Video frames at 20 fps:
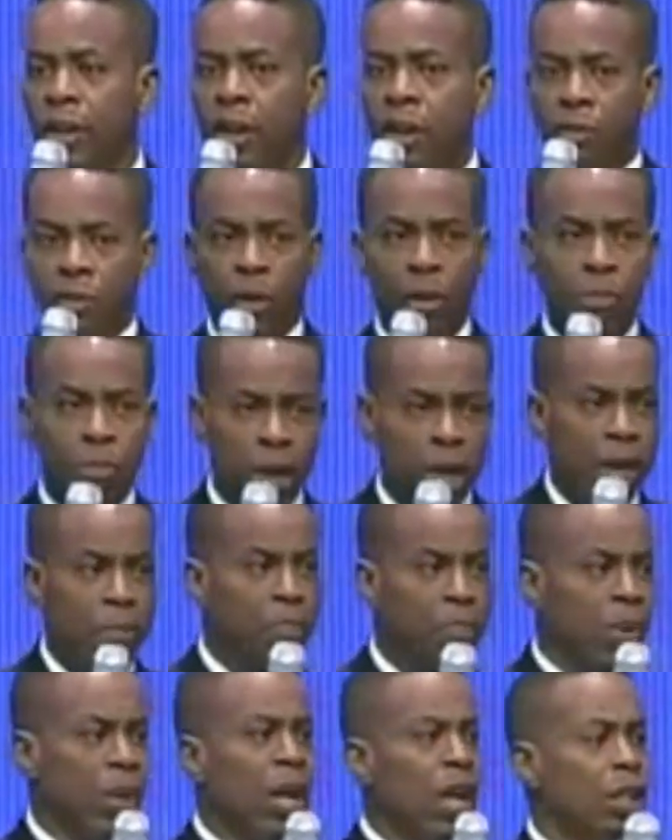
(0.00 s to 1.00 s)
From being
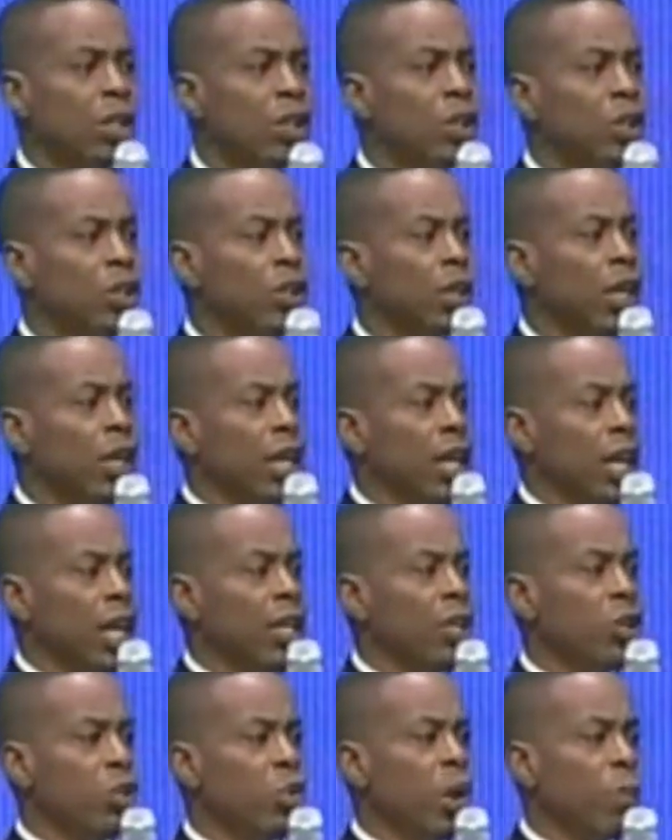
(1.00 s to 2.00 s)
plunged
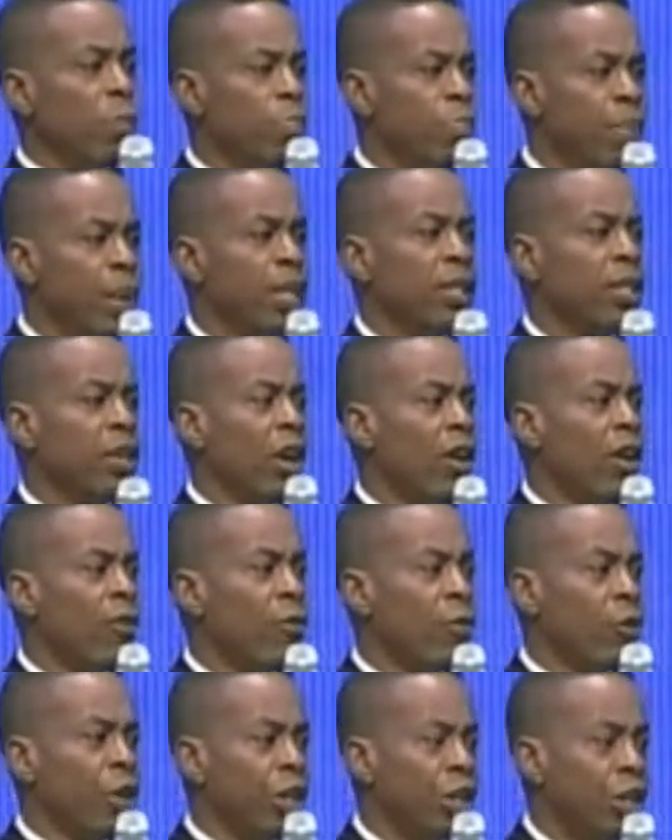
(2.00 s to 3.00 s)
into a pit
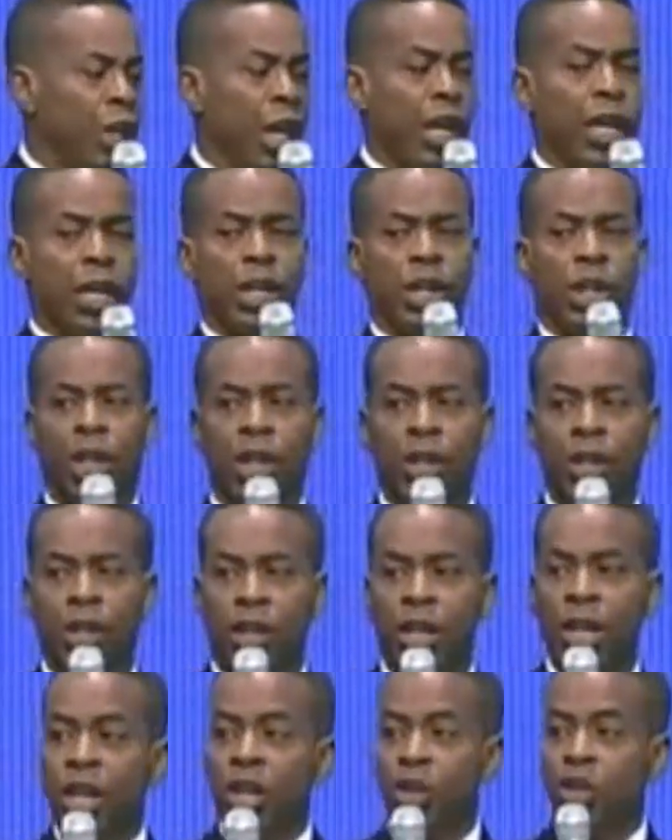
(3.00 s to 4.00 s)
of rejection
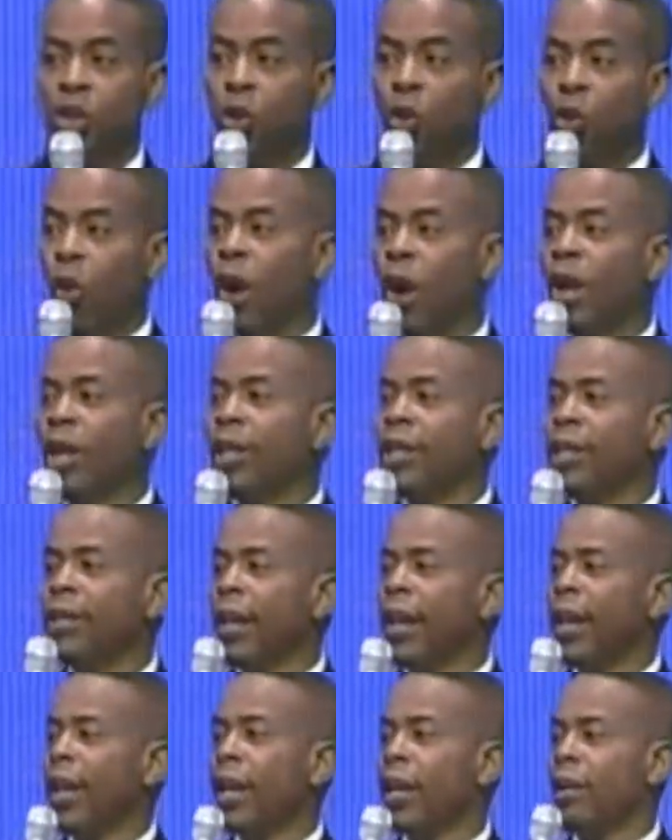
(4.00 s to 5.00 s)
to one
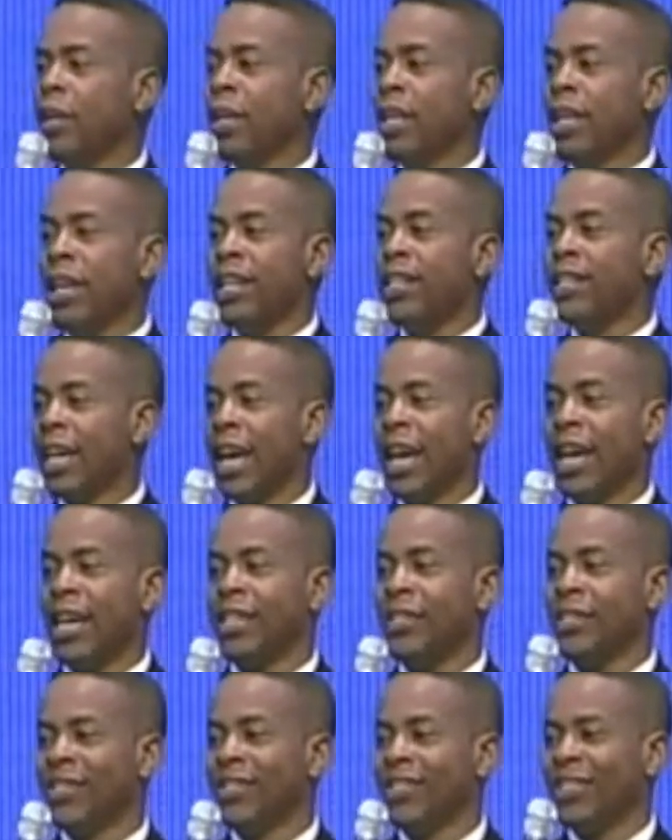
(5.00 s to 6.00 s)
day be
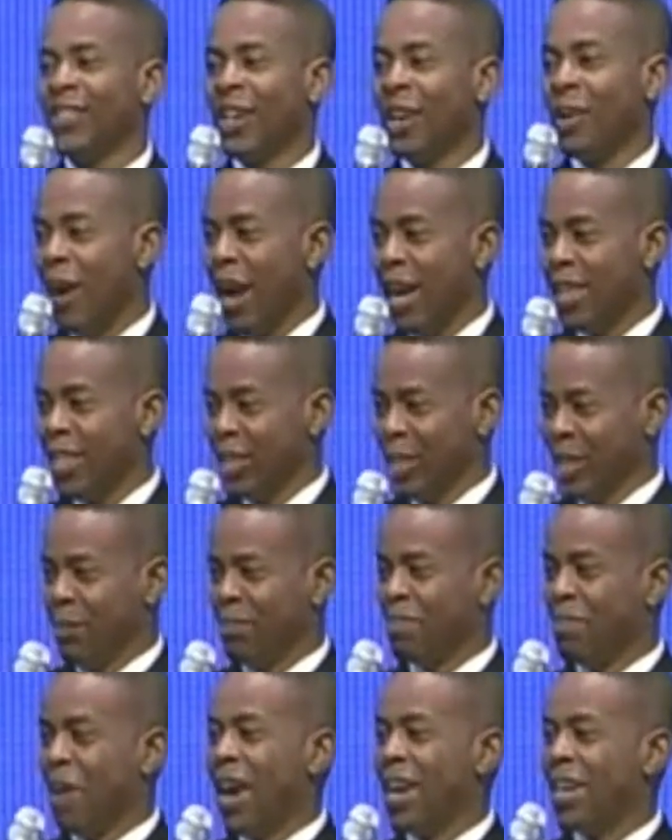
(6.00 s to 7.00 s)
enticed by the
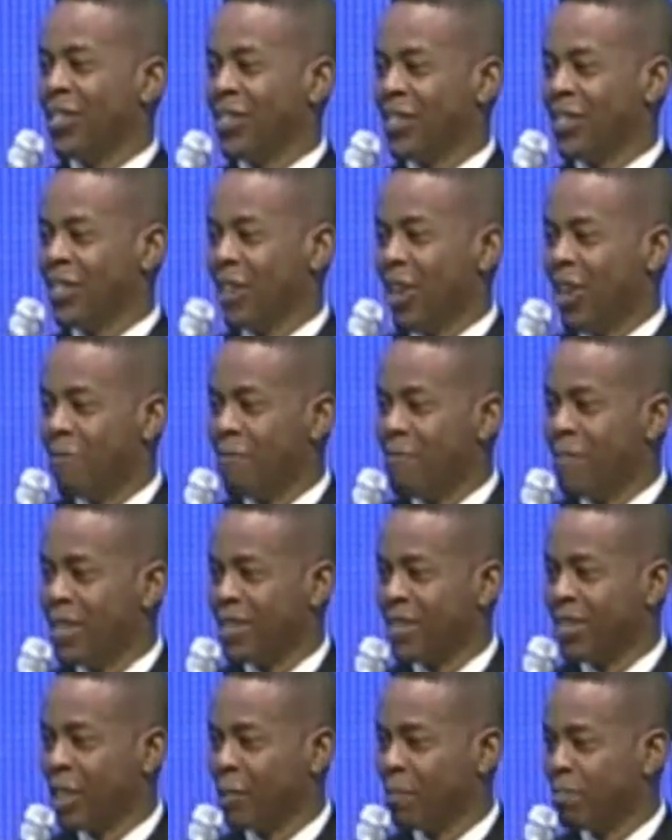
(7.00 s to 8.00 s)
spice of
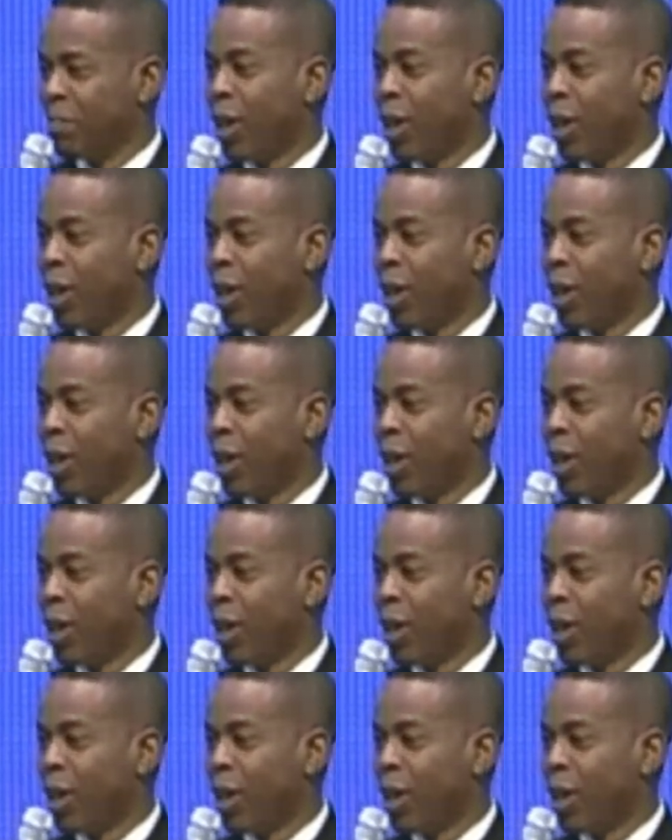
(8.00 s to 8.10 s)
Mrs.